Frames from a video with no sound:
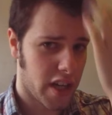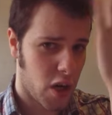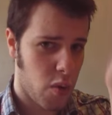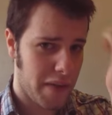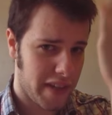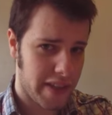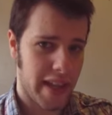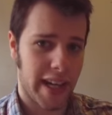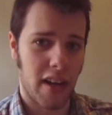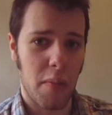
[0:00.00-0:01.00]
of quiffy
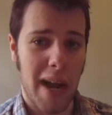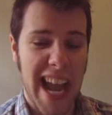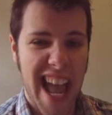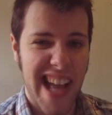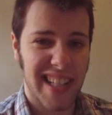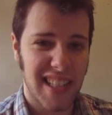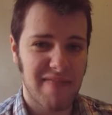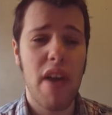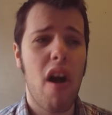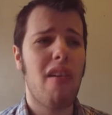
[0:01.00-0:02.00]
thing on my head.
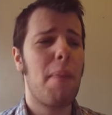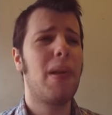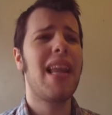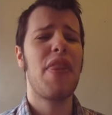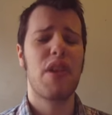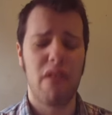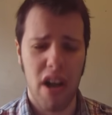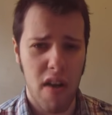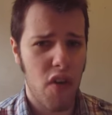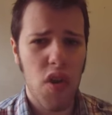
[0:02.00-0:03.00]
But there are a
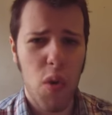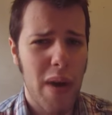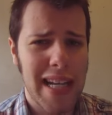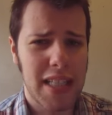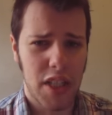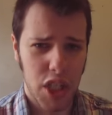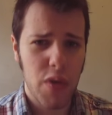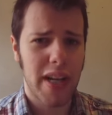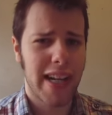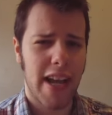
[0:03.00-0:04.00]
plethora of other ways that
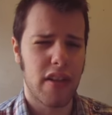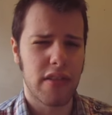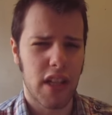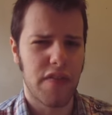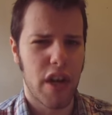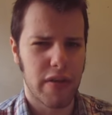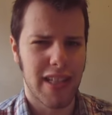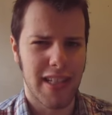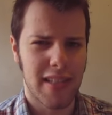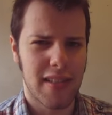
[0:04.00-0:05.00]
you can get yourself
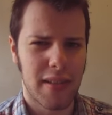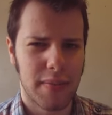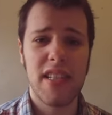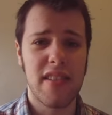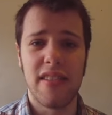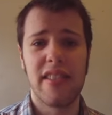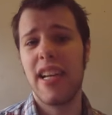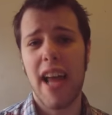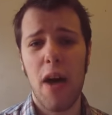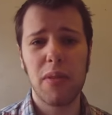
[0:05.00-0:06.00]
noticed. For
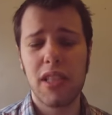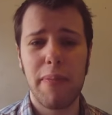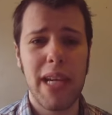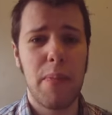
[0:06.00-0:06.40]
instance, it helps